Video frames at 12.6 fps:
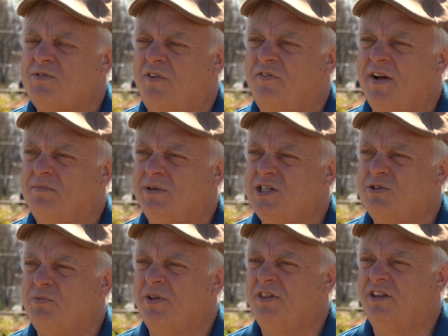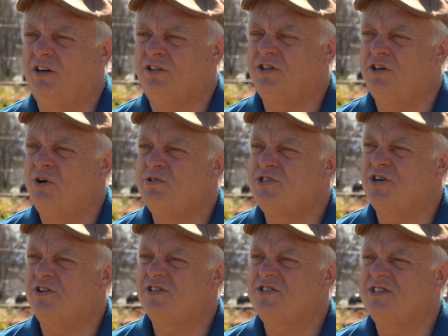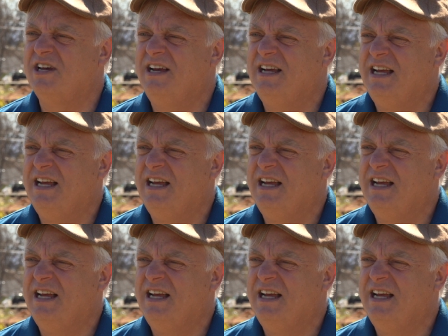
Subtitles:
for families with little to no insurance.